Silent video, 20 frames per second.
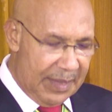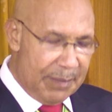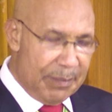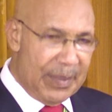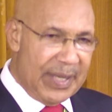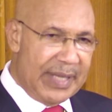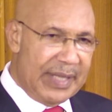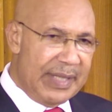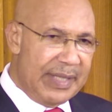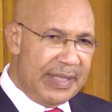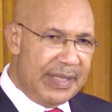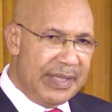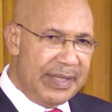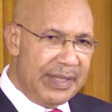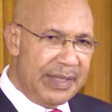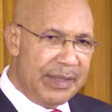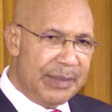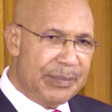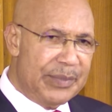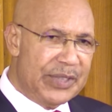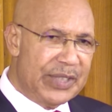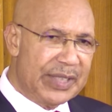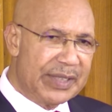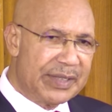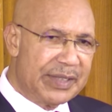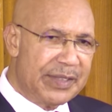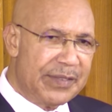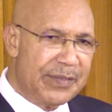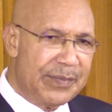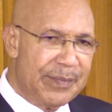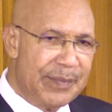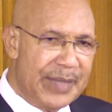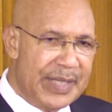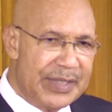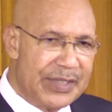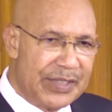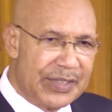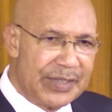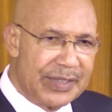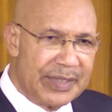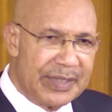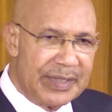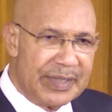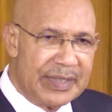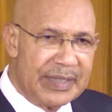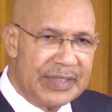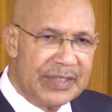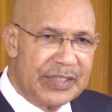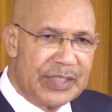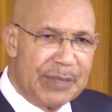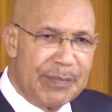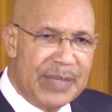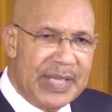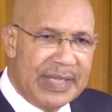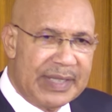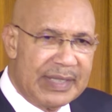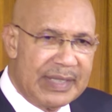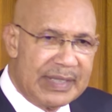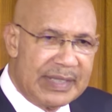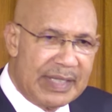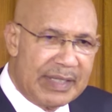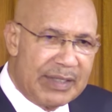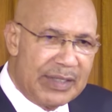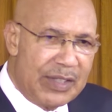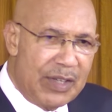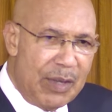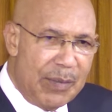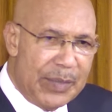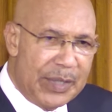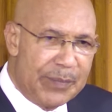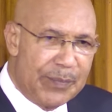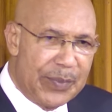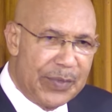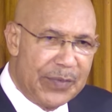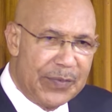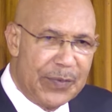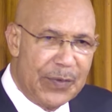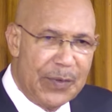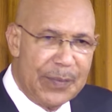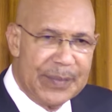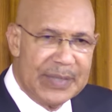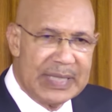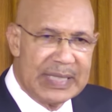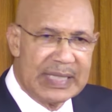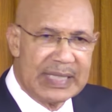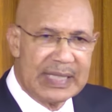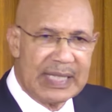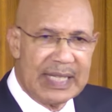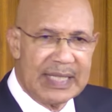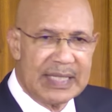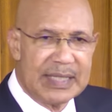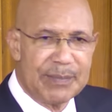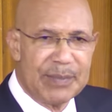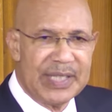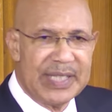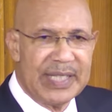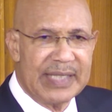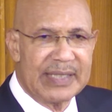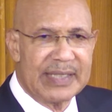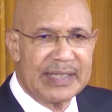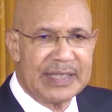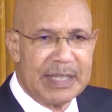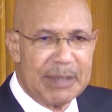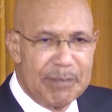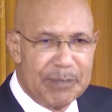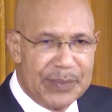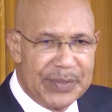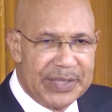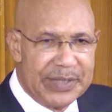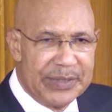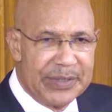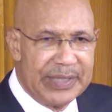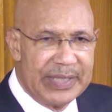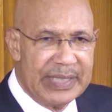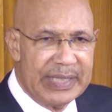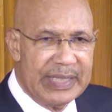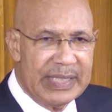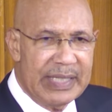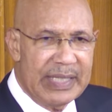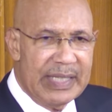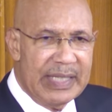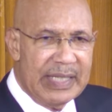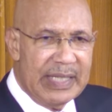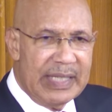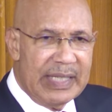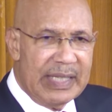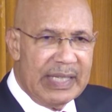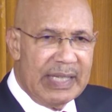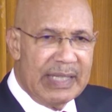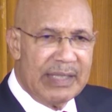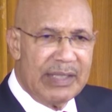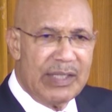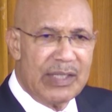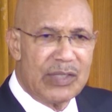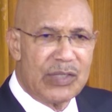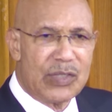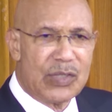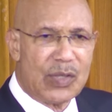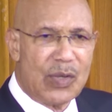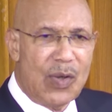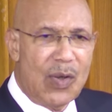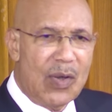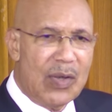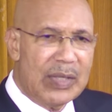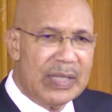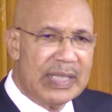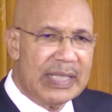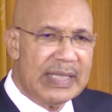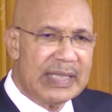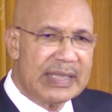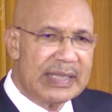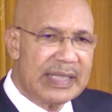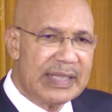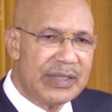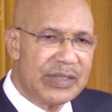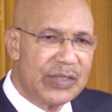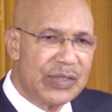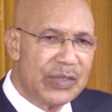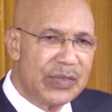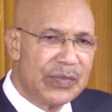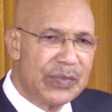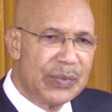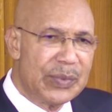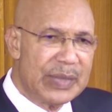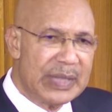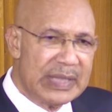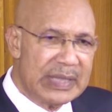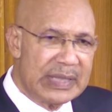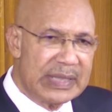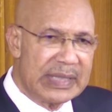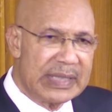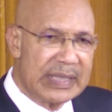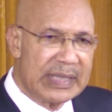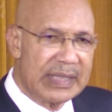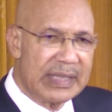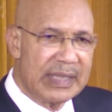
By any objective measure, Jamaica's economic performance has been exemplary and has caught the attention of the world.